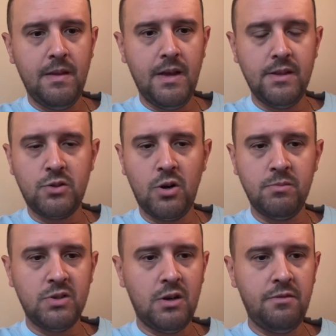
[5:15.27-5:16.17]
in
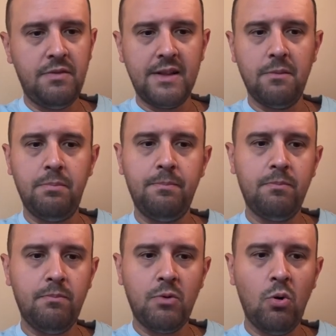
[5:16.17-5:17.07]
terms of like the
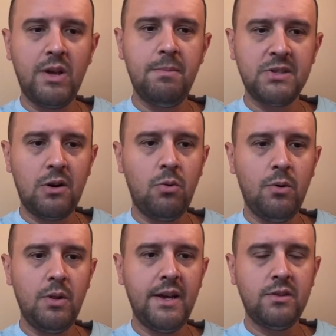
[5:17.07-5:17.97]
goalkeepers that we
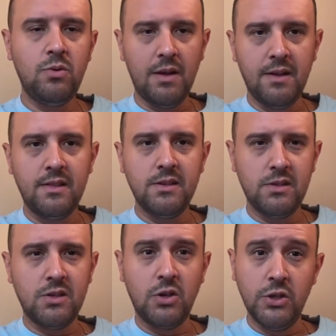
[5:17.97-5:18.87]
were linked to, I think this
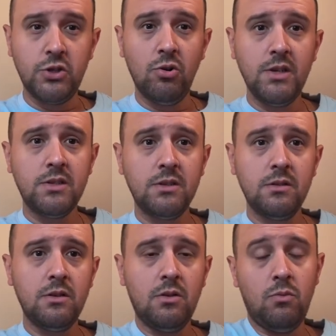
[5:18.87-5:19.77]
is a good choice.
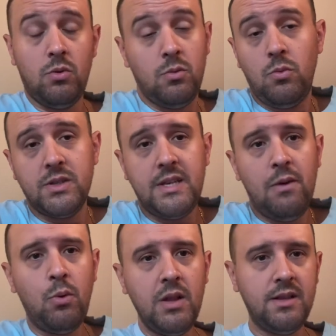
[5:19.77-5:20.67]
We'll, we'll see how
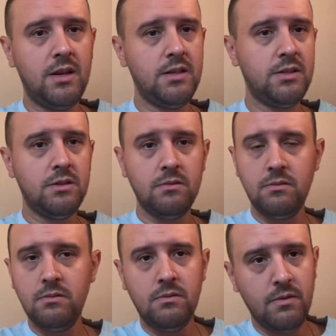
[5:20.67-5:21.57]
well he does.
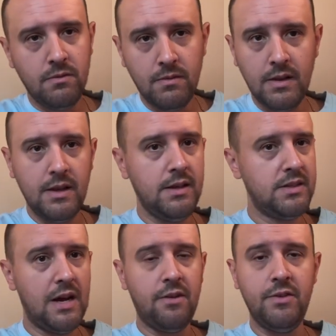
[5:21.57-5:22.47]
He's
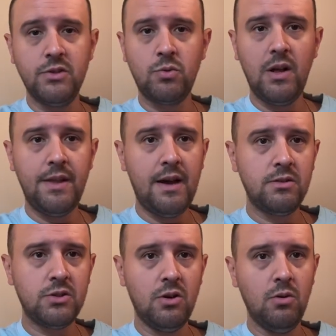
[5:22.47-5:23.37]
out of Israel now,
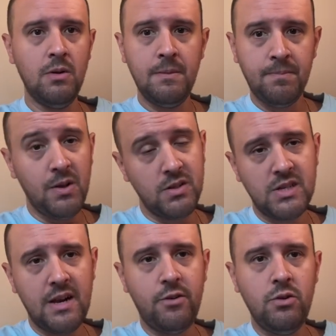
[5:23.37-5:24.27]
so you know, it's
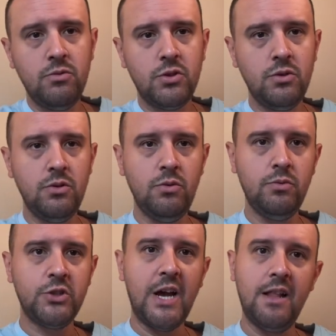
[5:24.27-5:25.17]
kind of a new
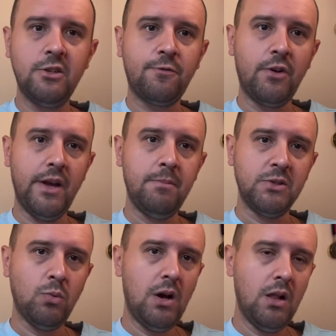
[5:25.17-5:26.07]
new challenge for him
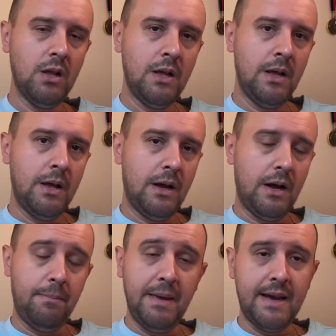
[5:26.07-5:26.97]
as well,
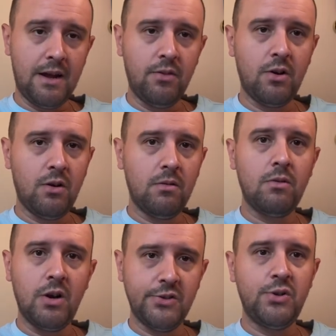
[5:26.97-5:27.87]
uh, being out of the
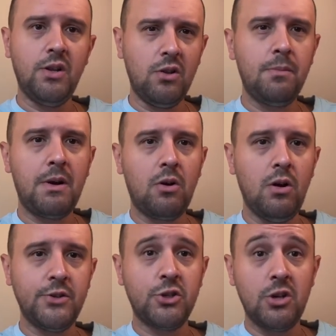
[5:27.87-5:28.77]
country, a little bit of
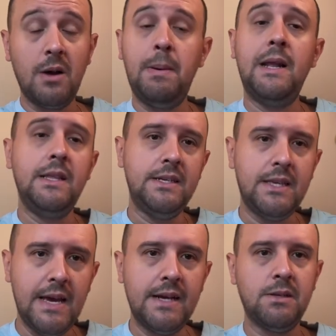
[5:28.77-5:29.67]
culture shock, but at least
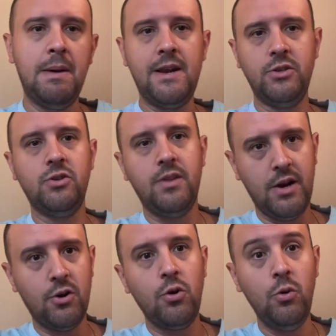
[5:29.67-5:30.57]
he has a manager
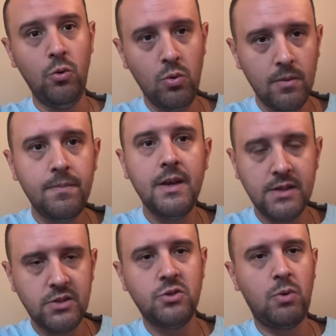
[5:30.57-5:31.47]
there who
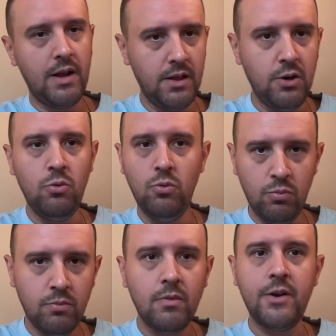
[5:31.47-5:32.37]
is Israeli, who
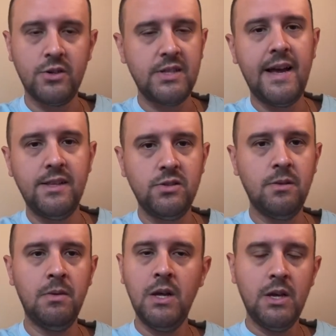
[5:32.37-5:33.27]
understands
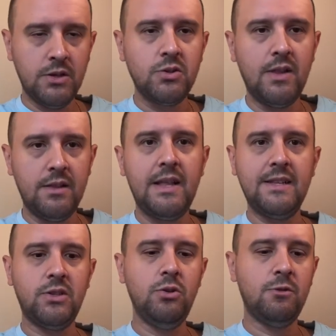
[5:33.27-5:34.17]
him, so that
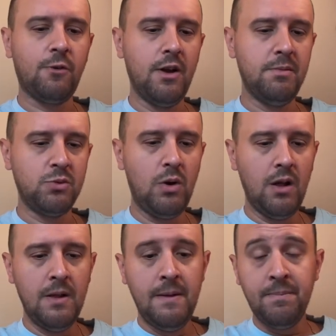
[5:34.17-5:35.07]
that's huge for him as
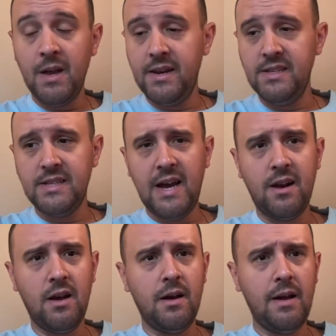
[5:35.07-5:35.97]
well. And he's had
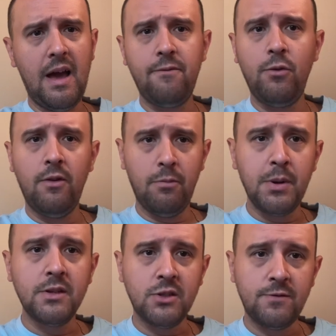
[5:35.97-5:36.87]
a handful of
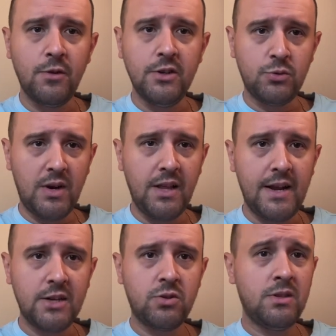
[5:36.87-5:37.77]
appearances for the Israeli
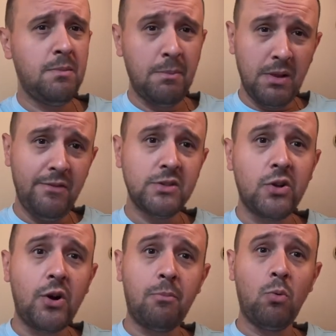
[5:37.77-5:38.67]
national team. I believe he is
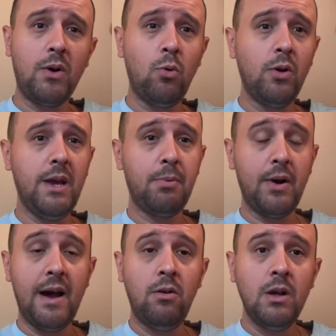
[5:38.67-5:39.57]
their number one goalkeeper
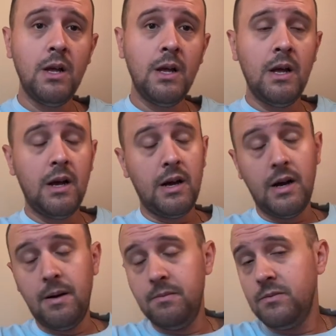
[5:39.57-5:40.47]
now.
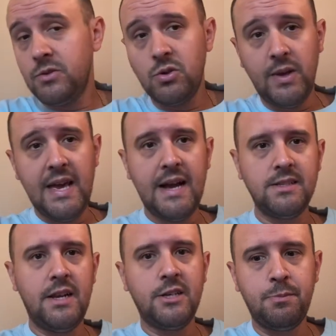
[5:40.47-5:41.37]
Um, so he has
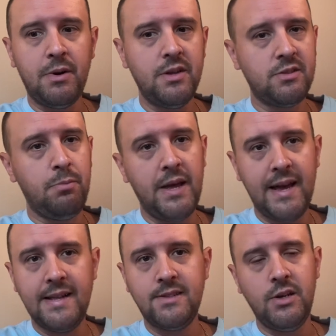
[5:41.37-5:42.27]
that experience of
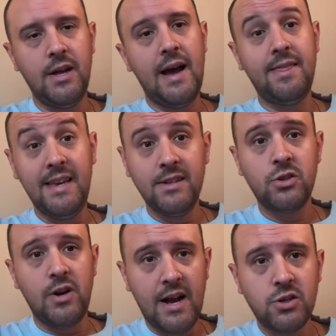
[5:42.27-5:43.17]
playing at the
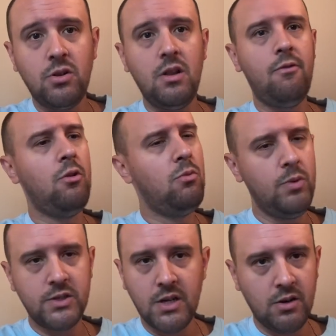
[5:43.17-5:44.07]
international level,
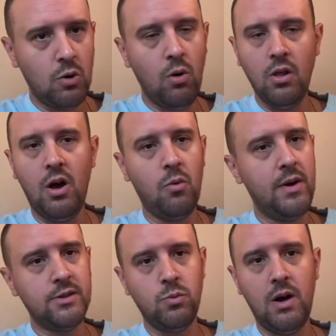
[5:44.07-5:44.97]
which can go a long
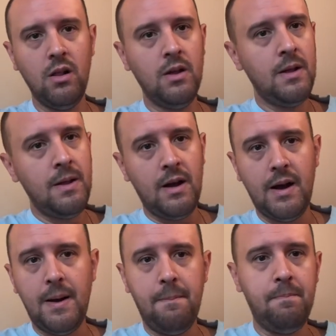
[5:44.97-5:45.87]
way as well,
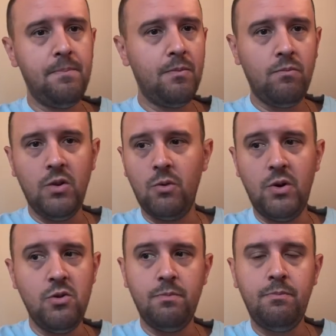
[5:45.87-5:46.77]
um, you know,
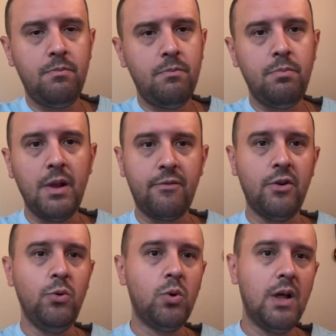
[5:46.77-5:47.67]
when you play for a
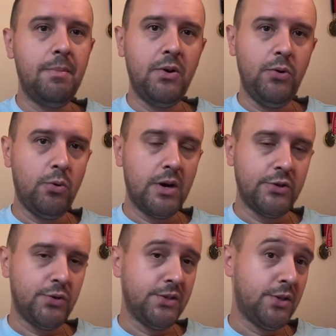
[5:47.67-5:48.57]
new club in a new
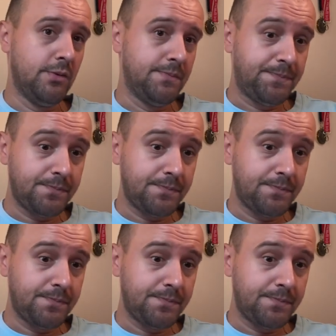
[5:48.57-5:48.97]
country. So